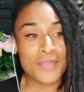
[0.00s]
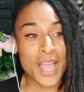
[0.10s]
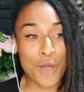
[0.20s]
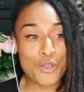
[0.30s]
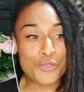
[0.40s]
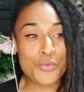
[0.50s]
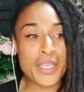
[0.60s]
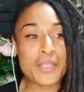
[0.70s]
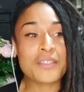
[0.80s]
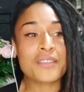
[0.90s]
I was
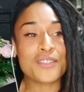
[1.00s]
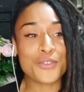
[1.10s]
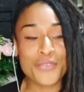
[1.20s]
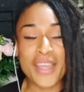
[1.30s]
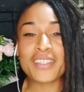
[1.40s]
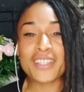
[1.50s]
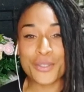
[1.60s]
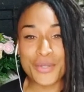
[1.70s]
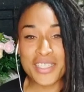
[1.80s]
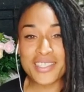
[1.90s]
waiting to fight
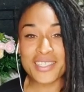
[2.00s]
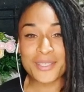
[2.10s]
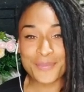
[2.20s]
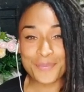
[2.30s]
Clarissa